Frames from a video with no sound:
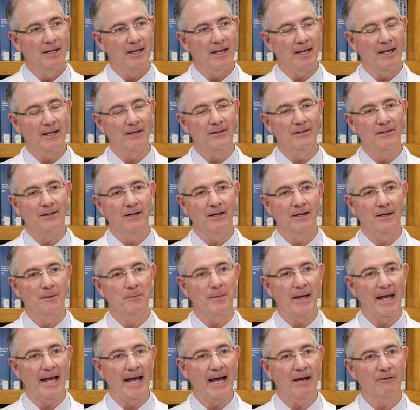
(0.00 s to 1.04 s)
and
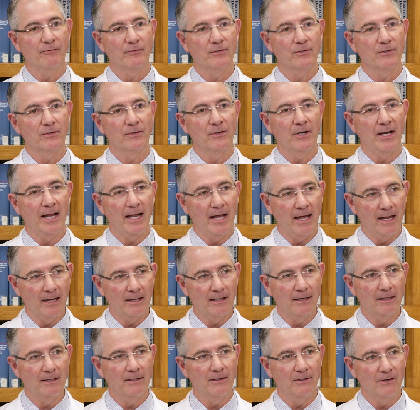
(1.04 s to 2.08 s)
um, after
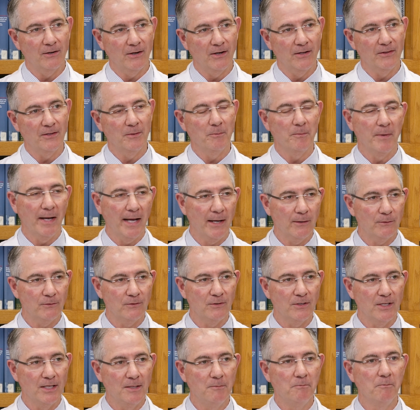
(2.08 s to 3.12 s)
hanging on the
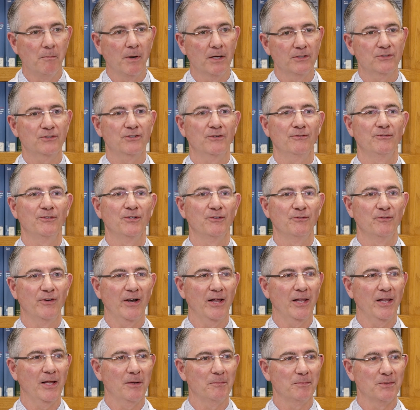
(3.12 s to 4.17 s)
mountain, he must have
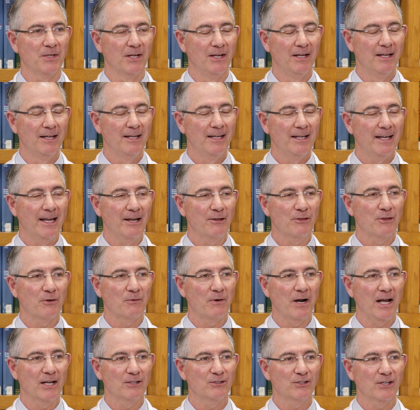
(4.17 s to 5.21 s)
developed a
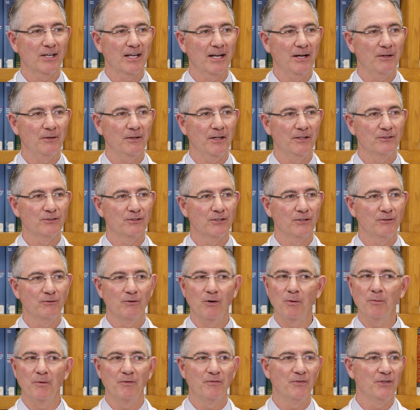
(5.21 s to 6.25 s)
thoracic outlet
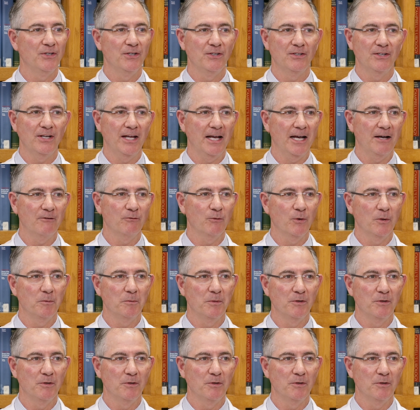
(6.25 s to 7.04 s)
syndrome if you didn't have one